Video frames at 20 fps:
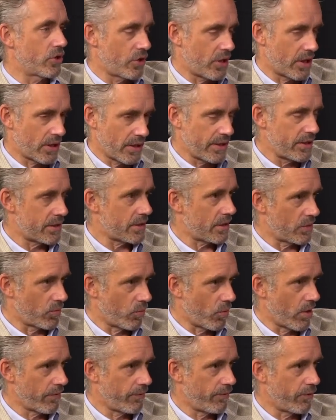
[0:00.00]
which at least is
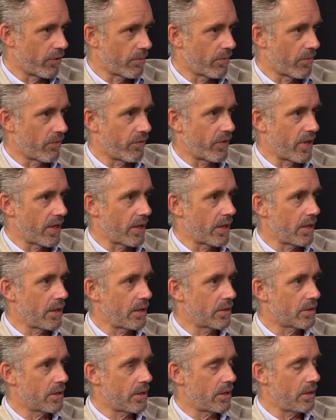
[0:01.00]
one form of
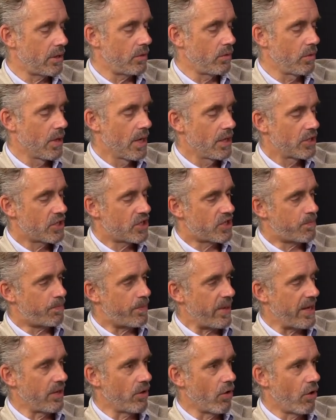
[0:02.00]
thinking, is that you
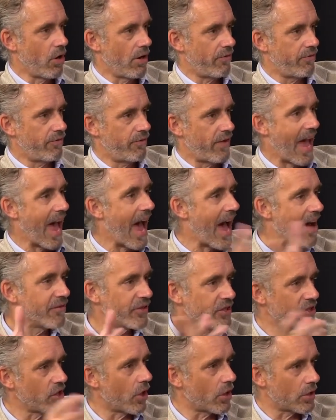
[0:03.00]
spin off
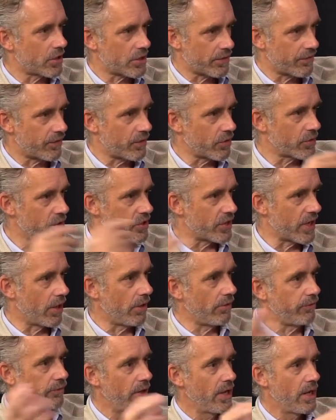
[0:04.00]
avatars of
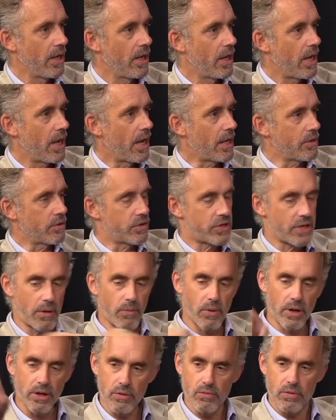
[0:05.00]
yourself and you say,
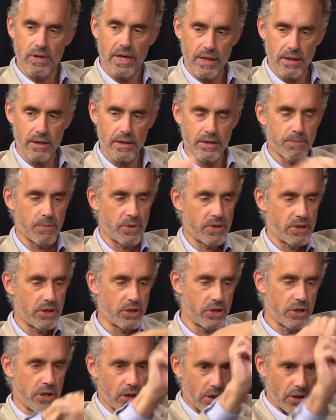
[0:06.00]
well, you take this
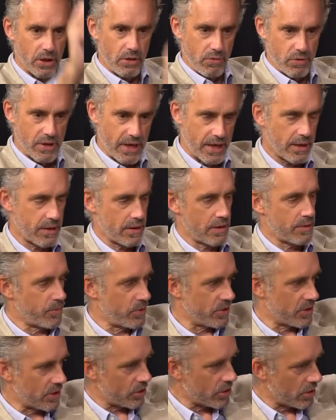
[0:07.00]
position and you take this
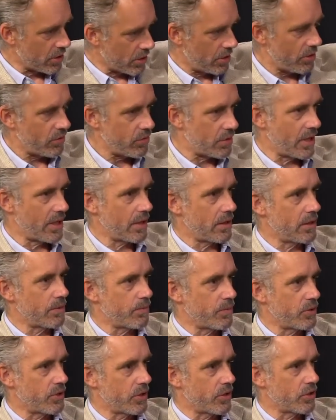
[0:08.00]
position and you take this
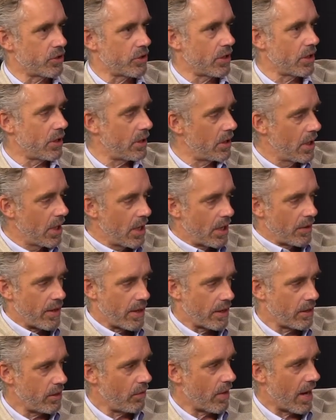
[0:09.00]
position. And
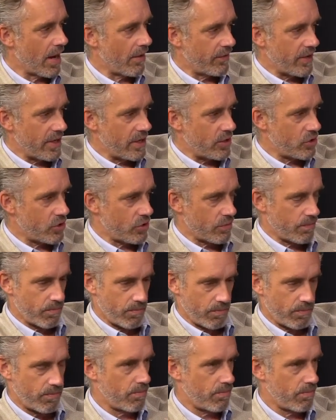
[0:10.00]
then you have each